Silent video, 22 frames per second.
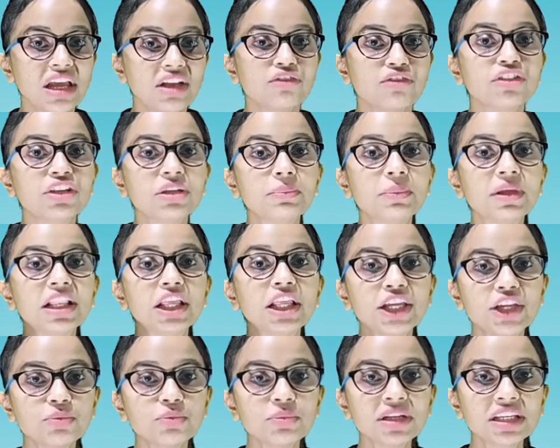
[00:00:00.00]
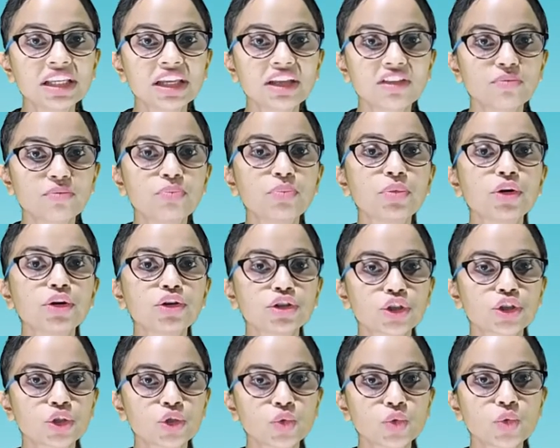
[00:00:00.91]
Female human give
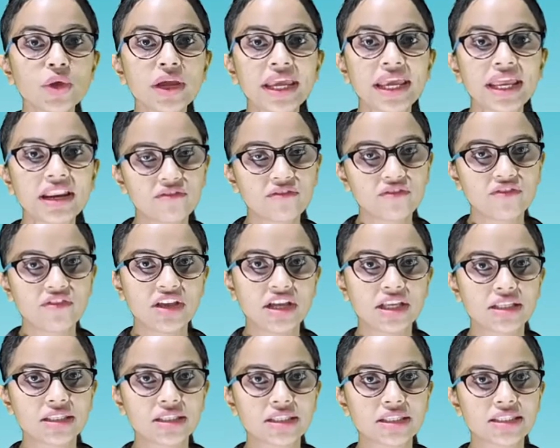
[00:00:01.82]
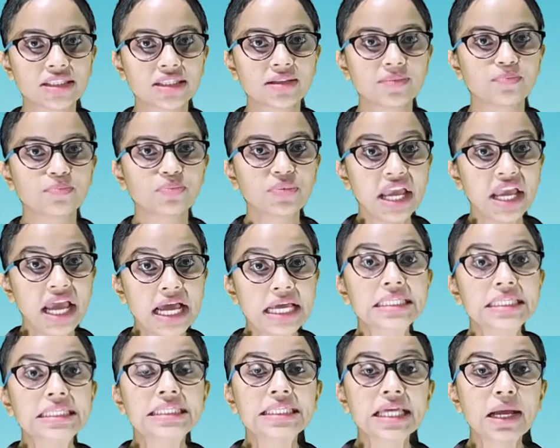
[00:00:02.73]
birth to infants.
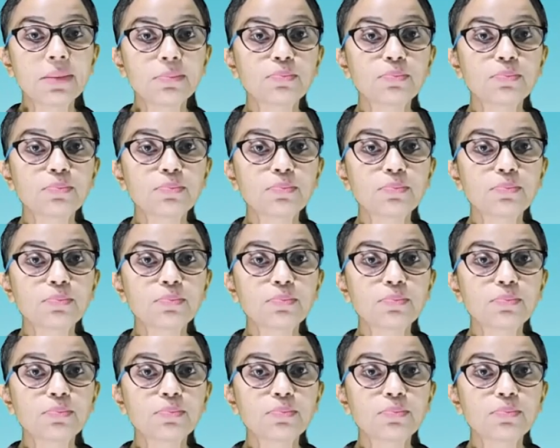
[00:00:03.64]
Some